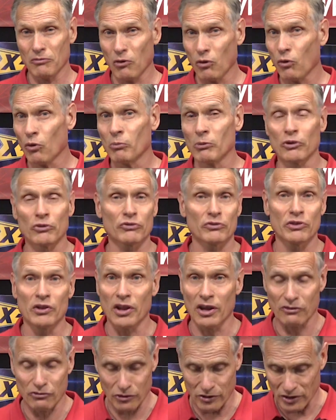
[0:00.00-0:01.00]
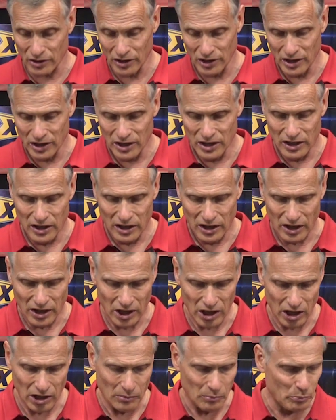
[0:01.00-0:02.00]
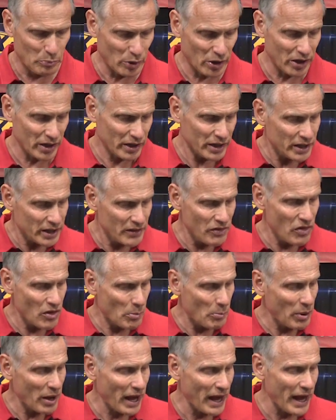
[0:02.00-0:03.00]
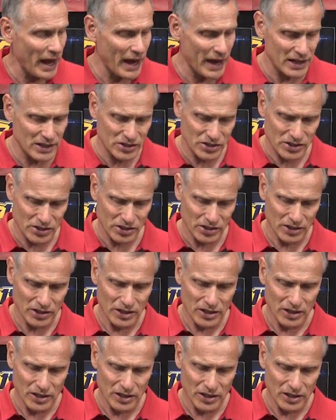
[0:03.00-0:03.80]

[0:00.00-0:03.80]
almost never, uh, but in the past,